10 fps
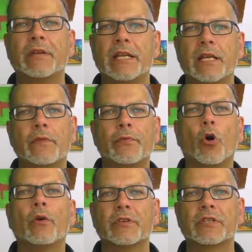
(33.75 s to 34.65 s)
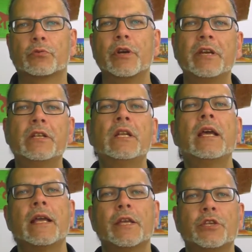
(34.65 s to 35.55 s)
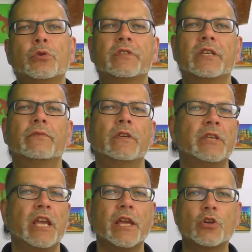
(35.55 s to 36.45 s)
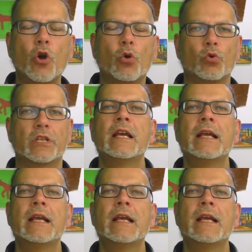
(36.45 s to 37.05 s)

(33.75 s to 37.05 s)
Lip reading: in the Office ribbon using VBA code.